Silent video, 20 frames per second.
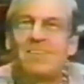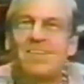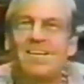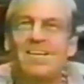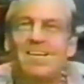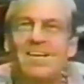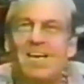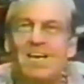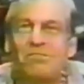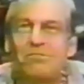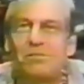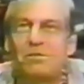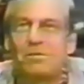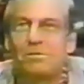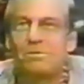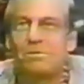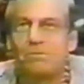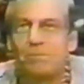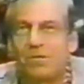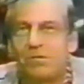after
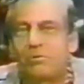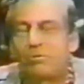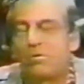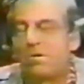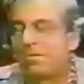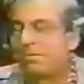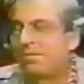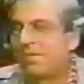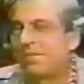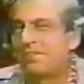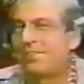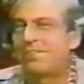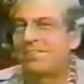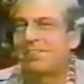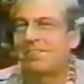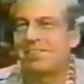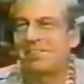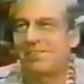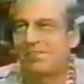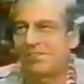about 20 minutes of
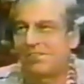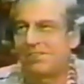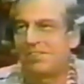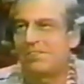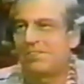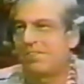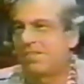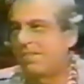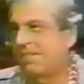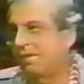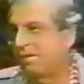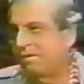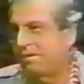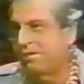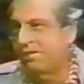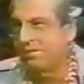this, he said the audit is